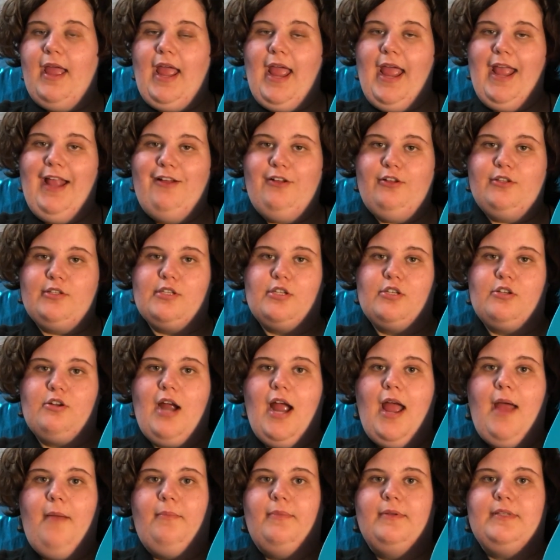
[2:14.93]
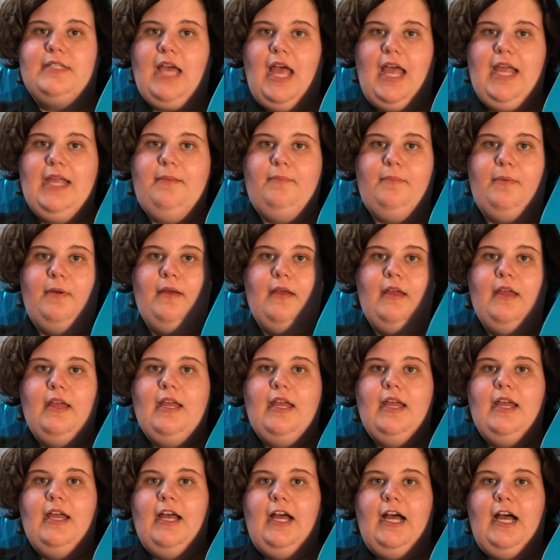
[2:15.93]
ankle strap type.
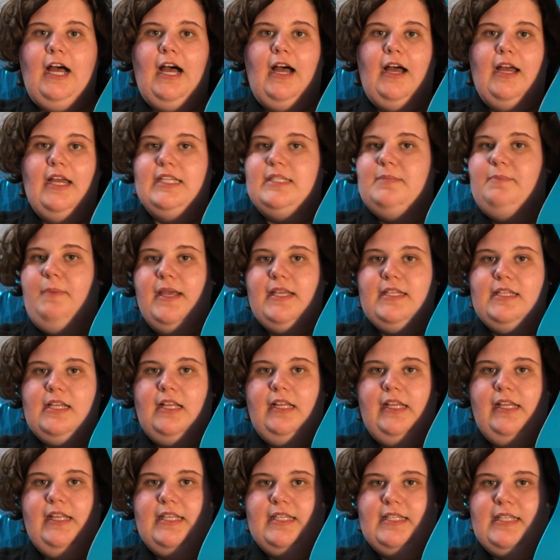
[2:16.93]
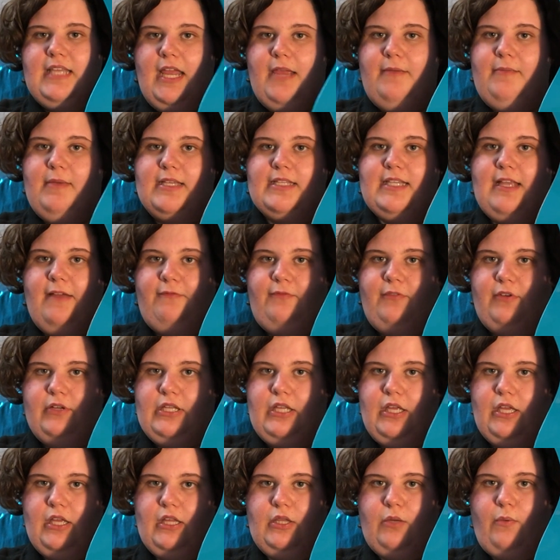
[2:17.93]
It's basically the same except for
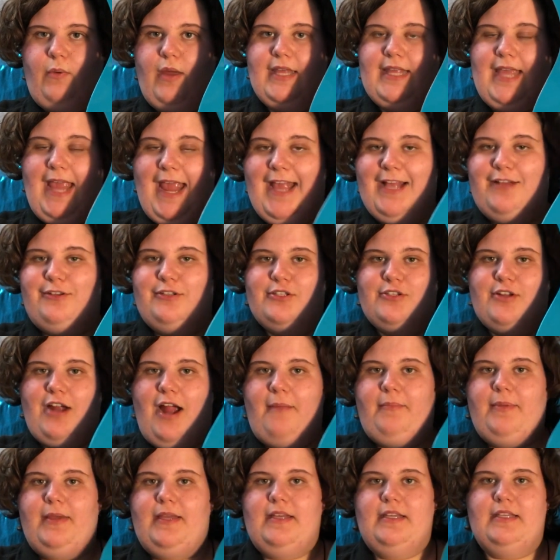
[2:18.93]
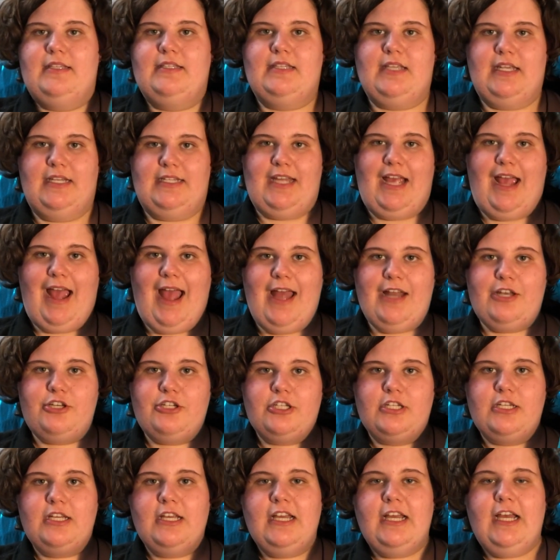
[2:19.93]
the way the ankle strap is
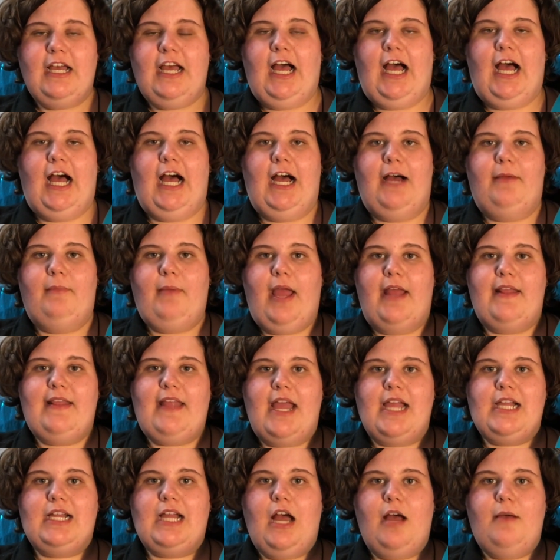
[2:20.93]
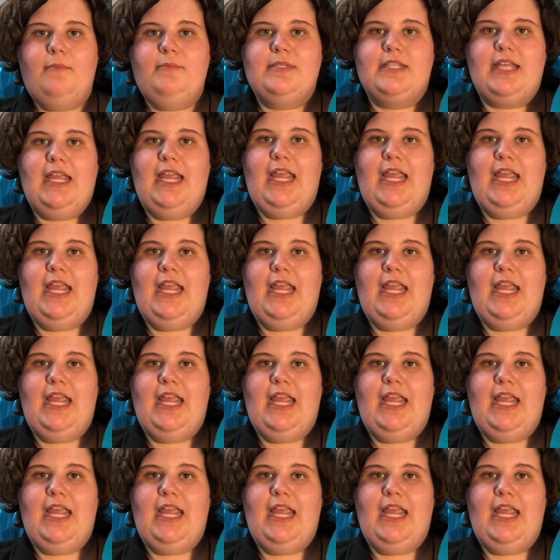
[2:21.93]
attached, and that comes